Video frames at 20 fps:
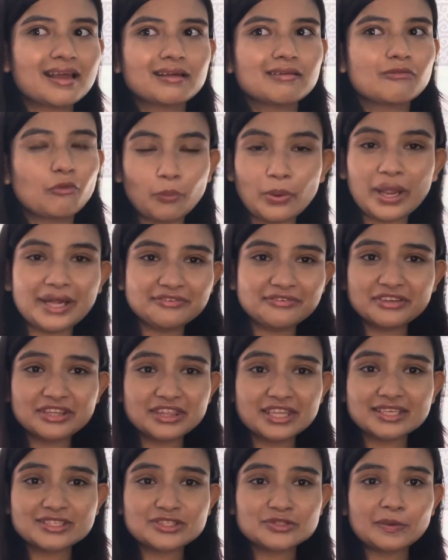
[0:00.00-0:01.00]
wait for
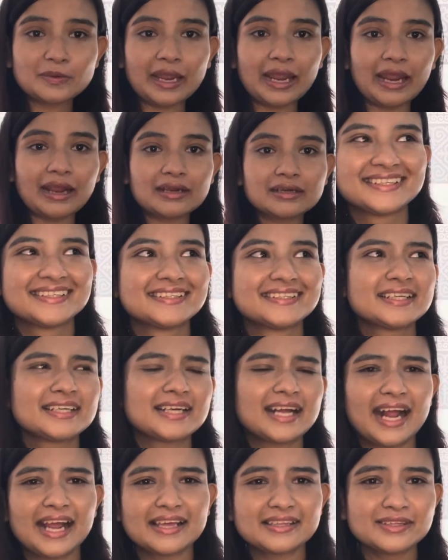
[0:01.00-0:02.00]
things to end
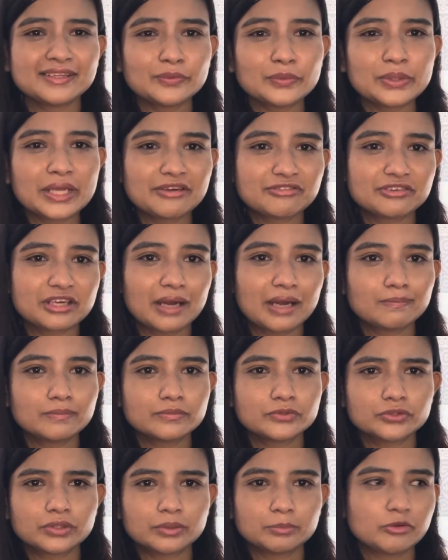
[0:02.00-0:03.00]
i think we have come
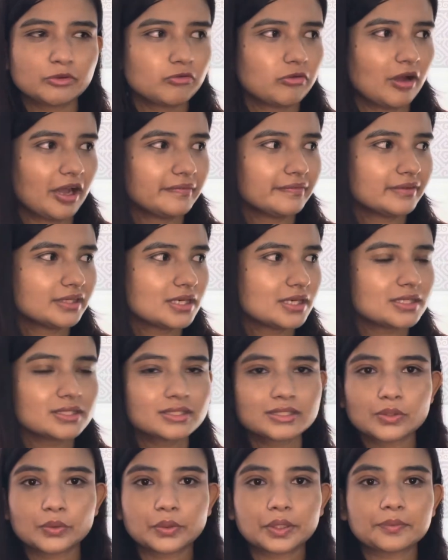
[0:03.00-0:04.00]
to number five i
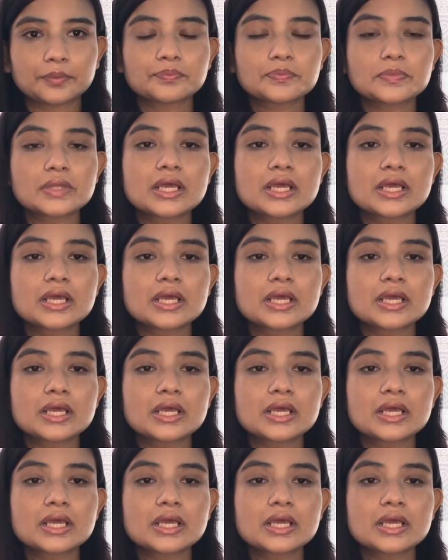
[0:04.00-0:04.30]
guess okay